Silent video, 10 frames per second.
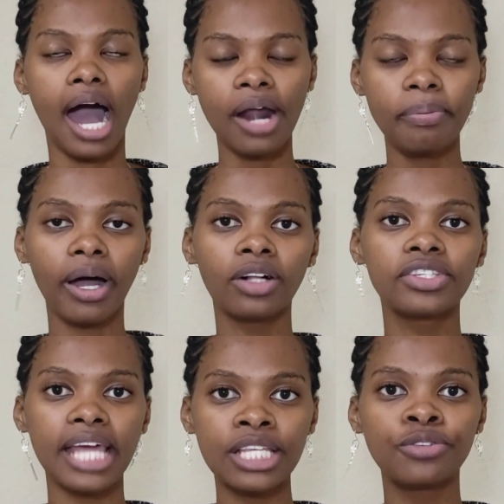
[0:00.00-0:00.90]
RPL
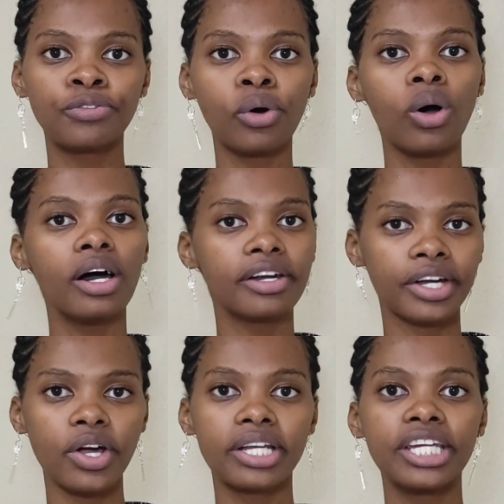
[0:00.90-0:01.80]
stands for
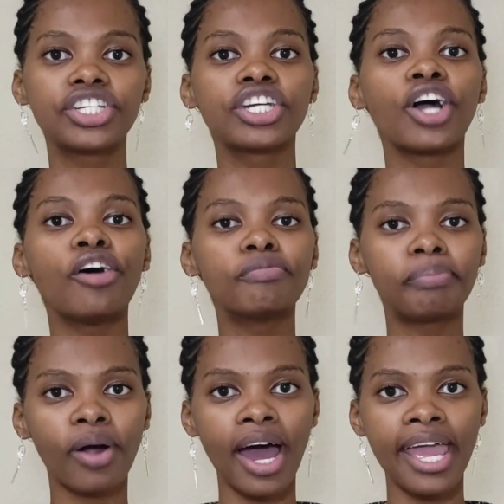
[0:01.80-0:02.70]
Recognition of
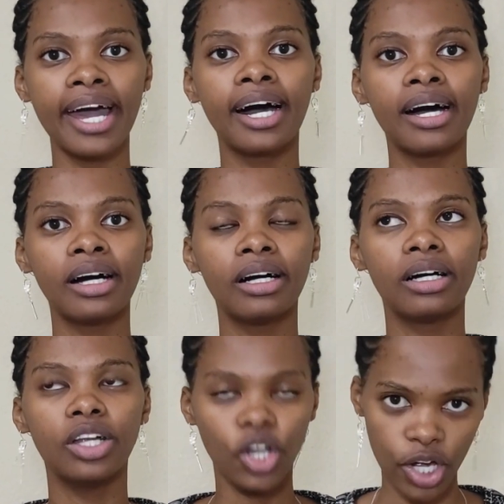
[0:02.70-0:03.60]
Prior
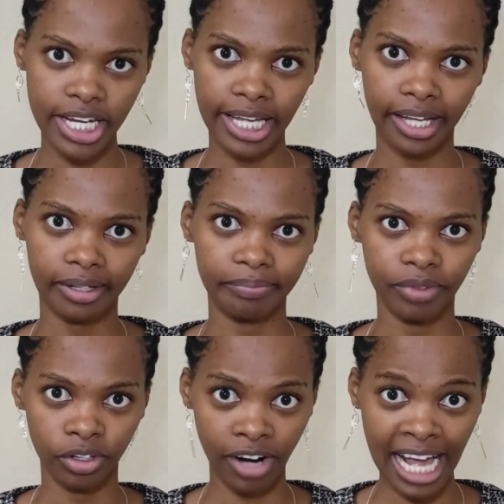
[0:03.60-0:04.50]
Learning,
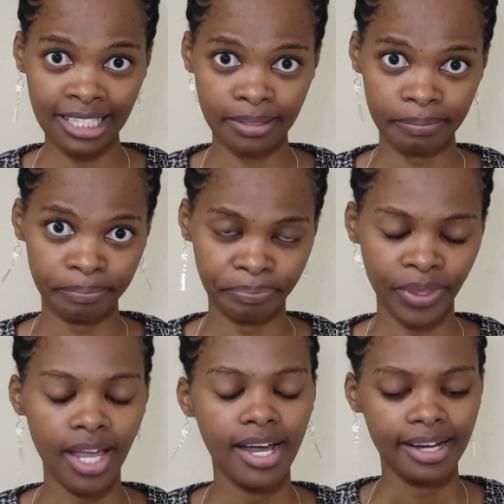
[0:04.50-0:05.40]
right?
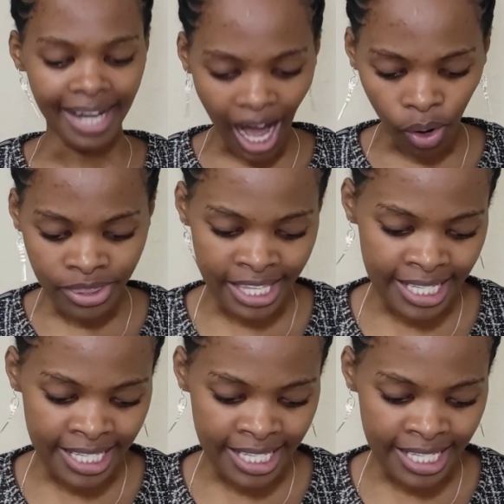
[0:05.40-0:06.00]
Now on